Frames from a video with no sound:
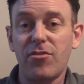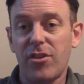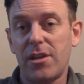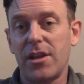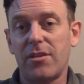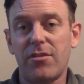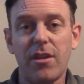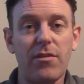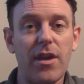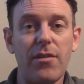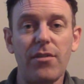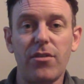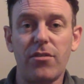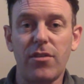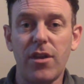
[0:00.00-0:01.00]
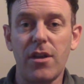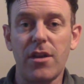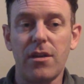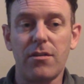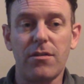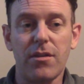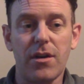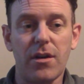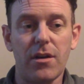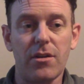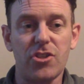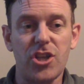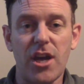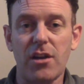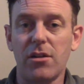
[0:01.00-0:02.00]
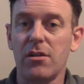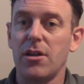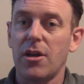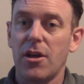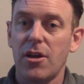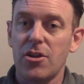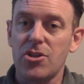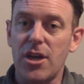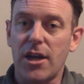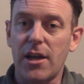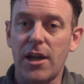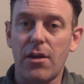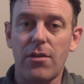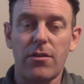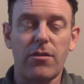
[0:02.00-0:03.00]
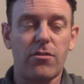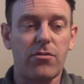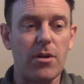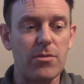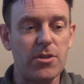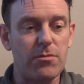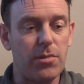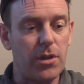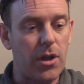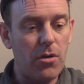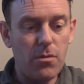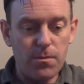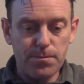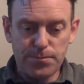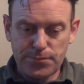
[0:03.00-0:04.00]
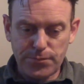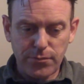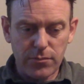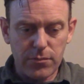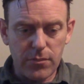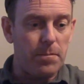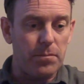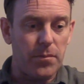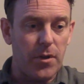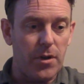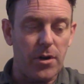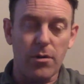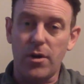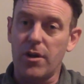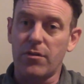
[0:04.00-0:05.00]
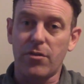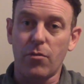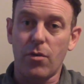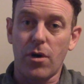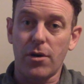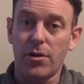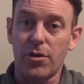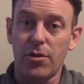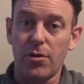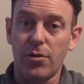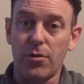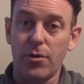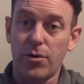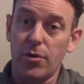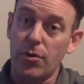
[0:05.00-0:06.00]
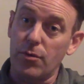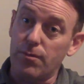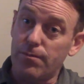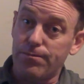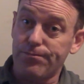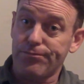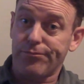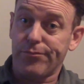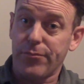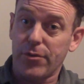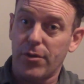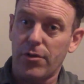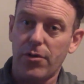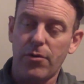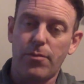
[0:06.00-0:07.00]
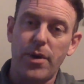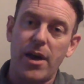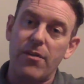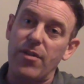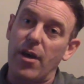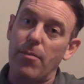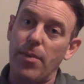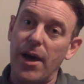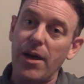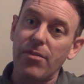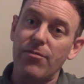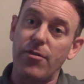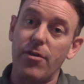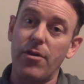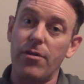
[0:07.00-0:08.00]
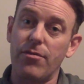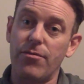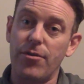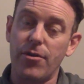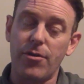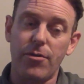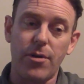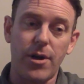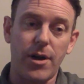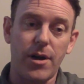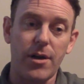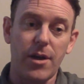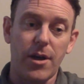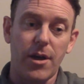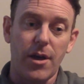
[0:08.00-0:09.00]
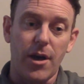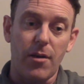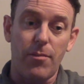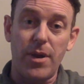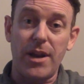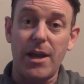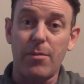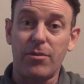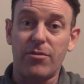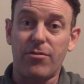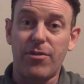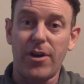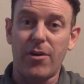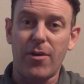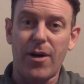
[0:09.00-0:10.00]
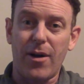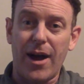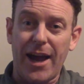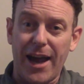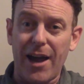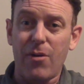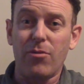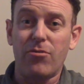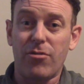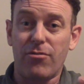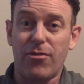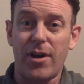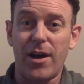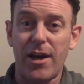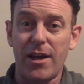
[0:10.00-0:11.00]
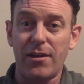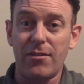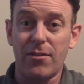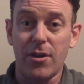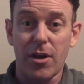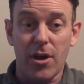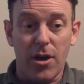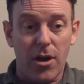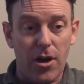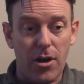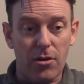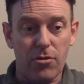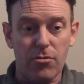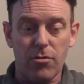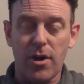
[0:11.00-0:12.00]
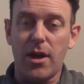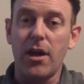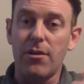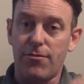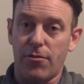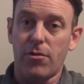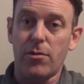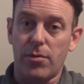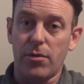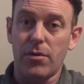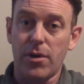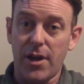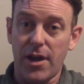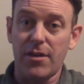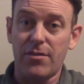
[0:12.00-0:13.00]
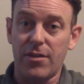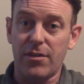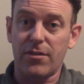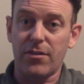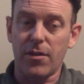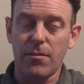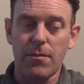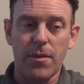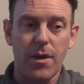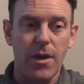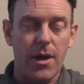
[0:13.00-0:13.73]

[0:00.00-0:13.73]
seen, like I said, if you haven't seen his channel, check it out in the description below. You know, he's the one who paved that path for being able to figure out how to find a great affordable hair system